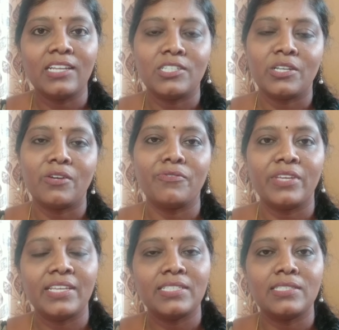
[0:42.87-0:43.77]

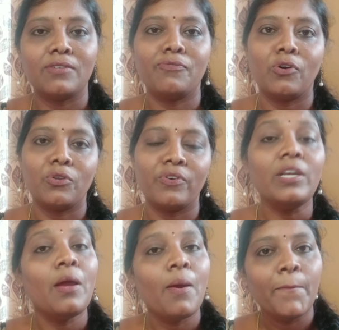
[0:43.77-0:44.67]
Rajarao is for your
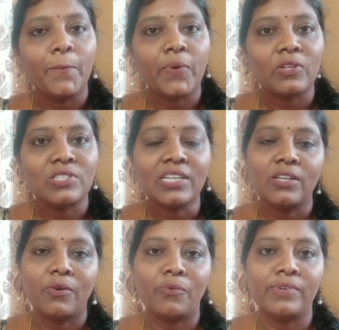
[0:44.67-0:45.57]

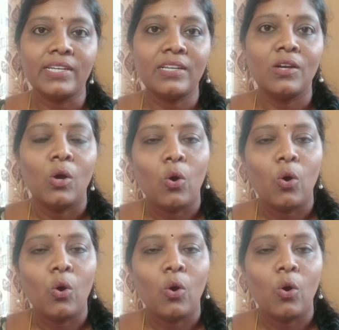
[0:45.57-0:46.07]
project work.